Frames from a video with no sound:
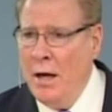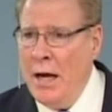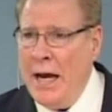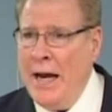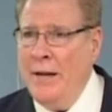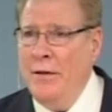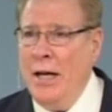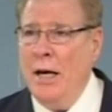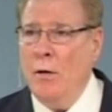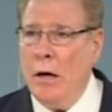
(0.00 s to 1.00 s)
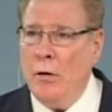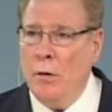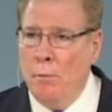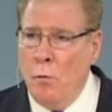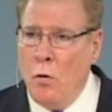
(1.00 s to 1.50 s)
And then
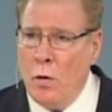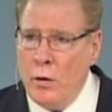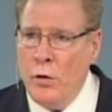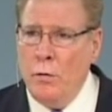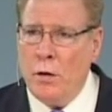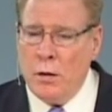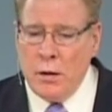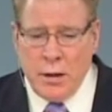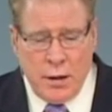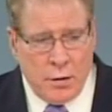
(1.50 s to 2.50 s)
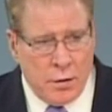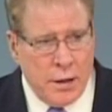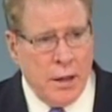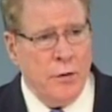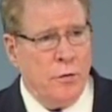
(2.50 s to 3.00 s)
the more you
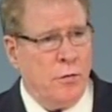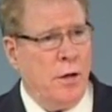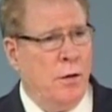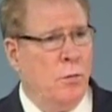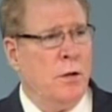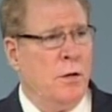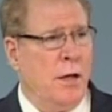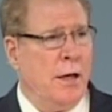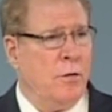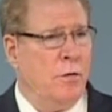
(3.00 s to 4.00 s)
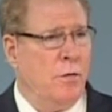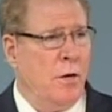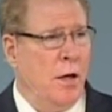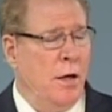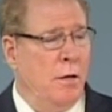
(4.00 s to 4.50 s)
clearly understand what the text is
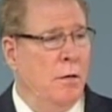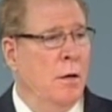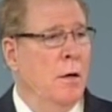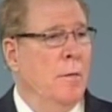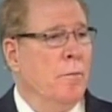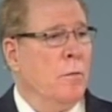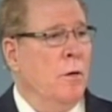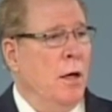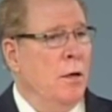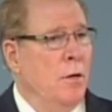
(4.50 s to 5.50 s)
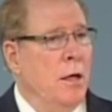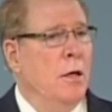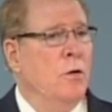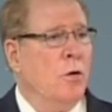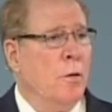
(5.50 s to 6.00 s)
saying, then the
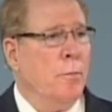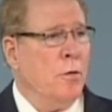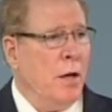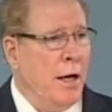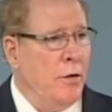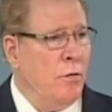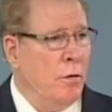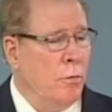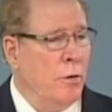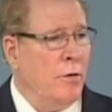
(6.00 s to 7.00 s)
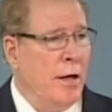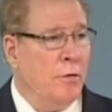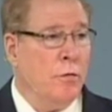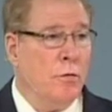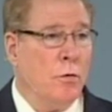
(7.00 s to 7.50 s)
interpretation, which
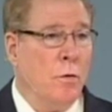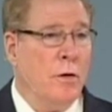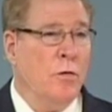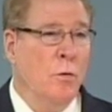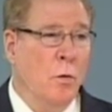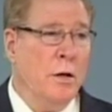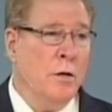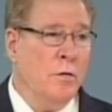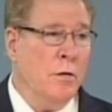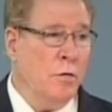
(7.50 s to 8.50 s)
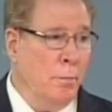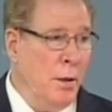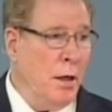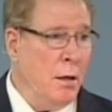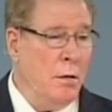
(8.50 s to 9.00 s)
answers the question, what does this
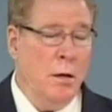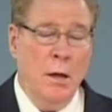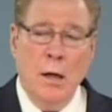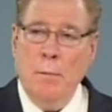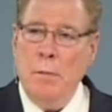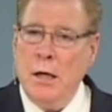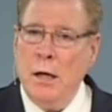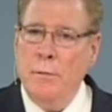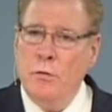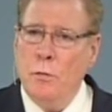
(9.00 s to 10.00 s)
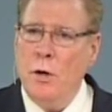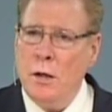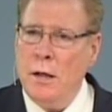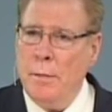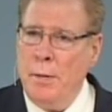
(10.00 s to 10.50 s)
mean, becomes
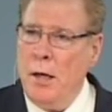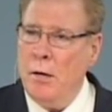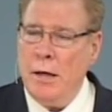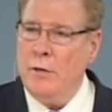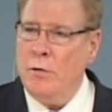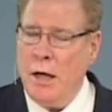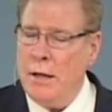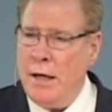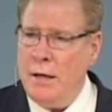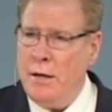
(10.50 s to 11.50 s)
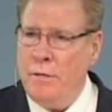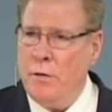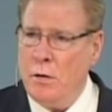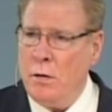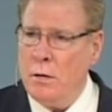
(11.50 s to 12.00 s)
really apparent. It's not that
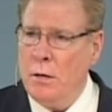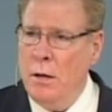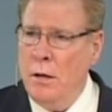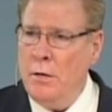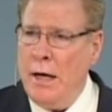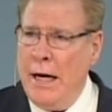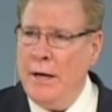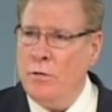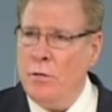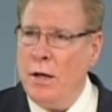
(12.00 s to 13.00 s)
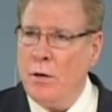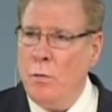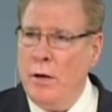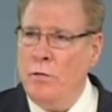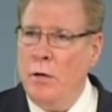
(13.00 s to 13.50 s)
difficult to answer that
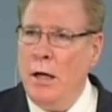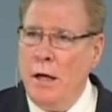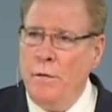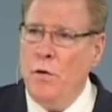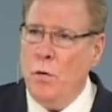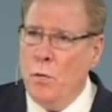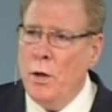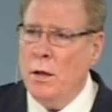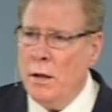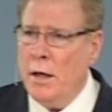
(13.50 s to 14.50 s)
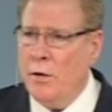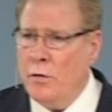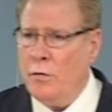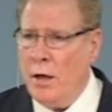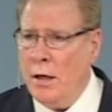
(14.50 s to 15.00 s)
question if you really
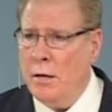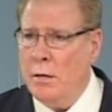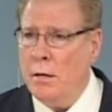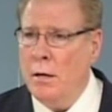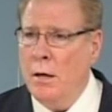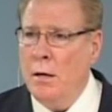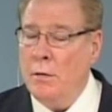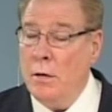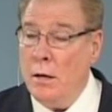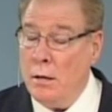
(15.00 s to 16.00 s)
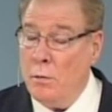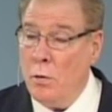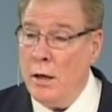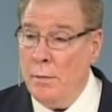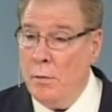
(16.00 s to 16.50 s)
understand the
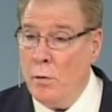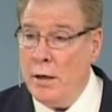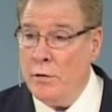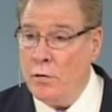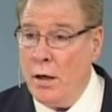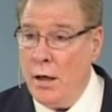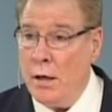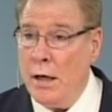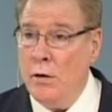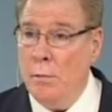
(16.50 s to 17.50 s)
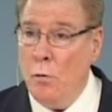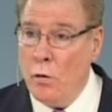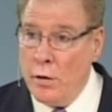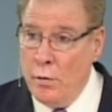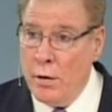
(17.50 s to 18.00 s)
what it what it's saying. And the
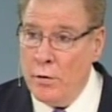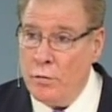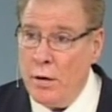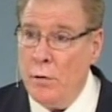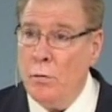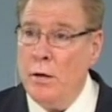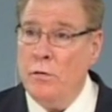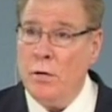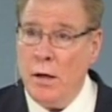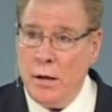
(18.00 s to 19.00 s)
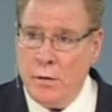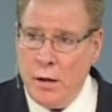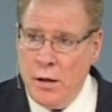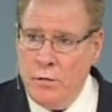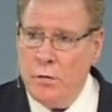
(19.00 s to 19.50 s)
more you understand what it's saying, the
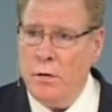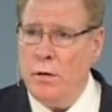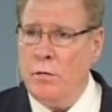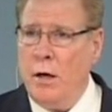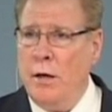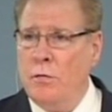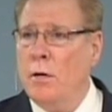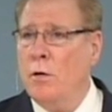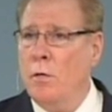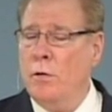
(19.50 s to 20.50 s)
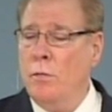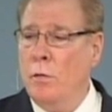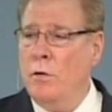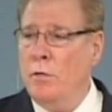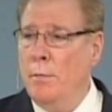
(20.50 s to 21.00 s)
easier it is to answer that question,
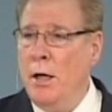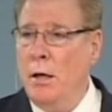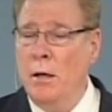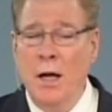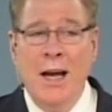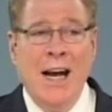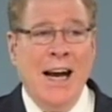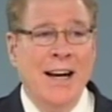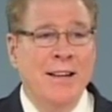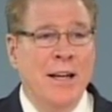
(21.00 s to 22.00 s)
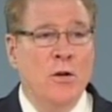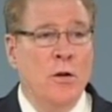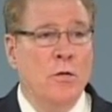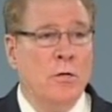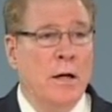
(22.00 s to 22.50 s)
what does it mean? And then
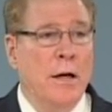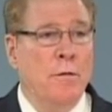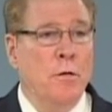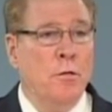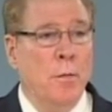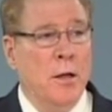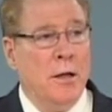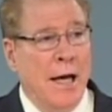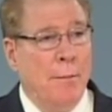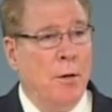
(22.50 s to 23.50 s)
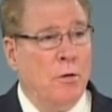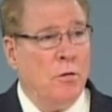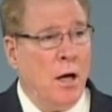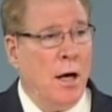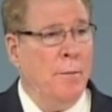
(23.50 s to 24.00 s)
usually if you've spent that much
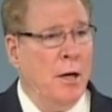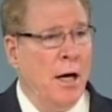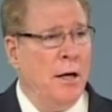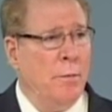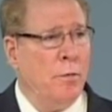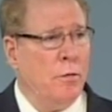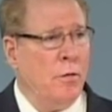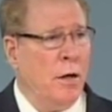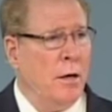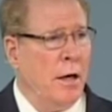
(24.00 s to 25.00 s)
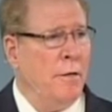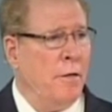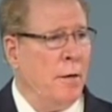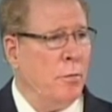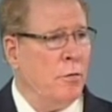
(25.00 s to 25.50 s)
time, ninety percent,
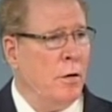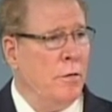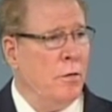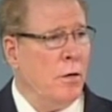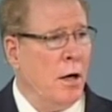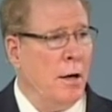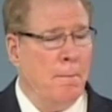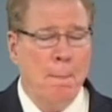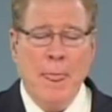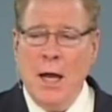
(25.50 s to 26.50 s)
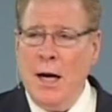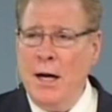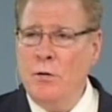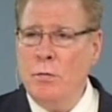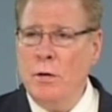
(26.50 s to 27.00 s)
ninety-five percent of your time
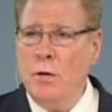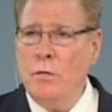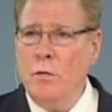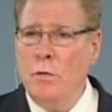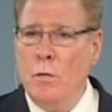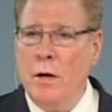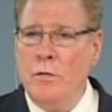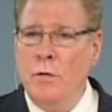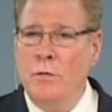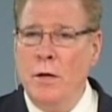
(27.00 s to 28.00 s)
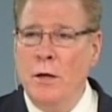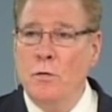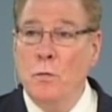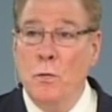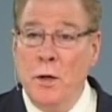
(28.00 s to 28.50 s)
answering those two questions, then
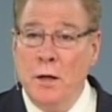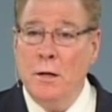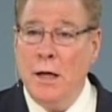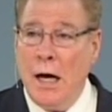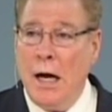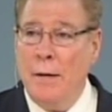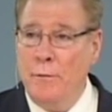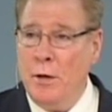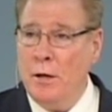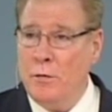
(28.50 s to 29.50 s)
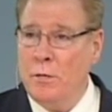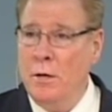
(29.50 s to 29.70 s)
it's really obvious